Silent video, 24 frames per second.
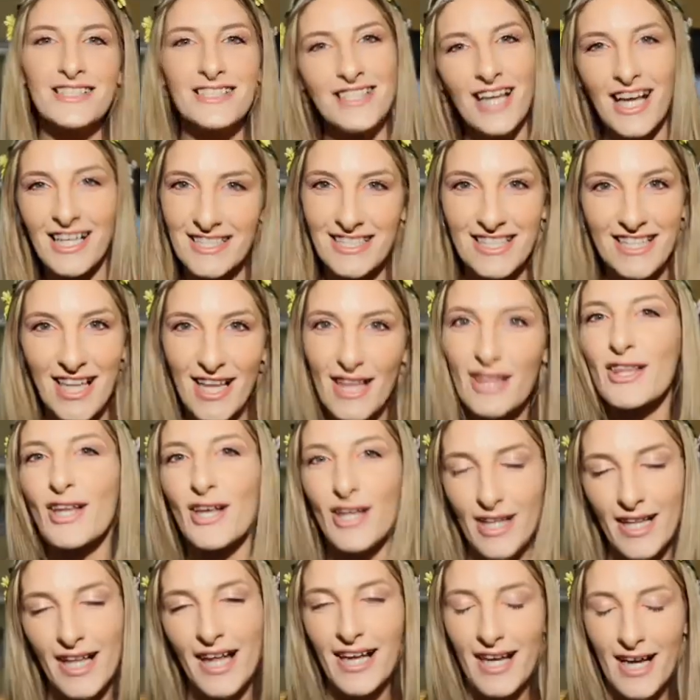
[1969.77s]
Doesn't it
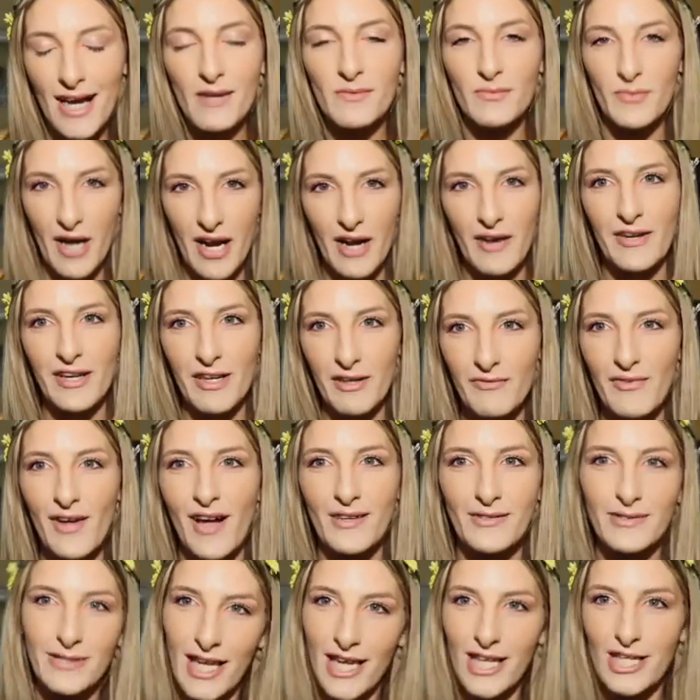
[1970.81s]
look like I'm wearing
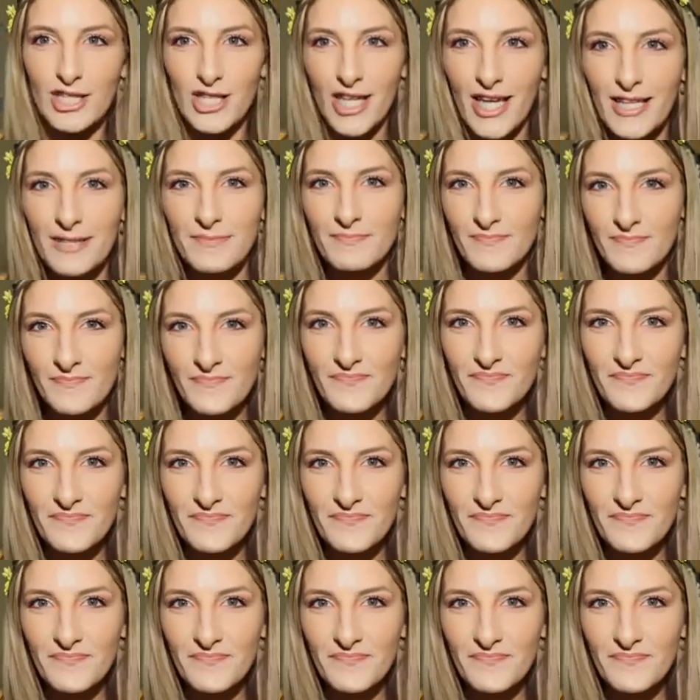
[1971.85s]
foundation?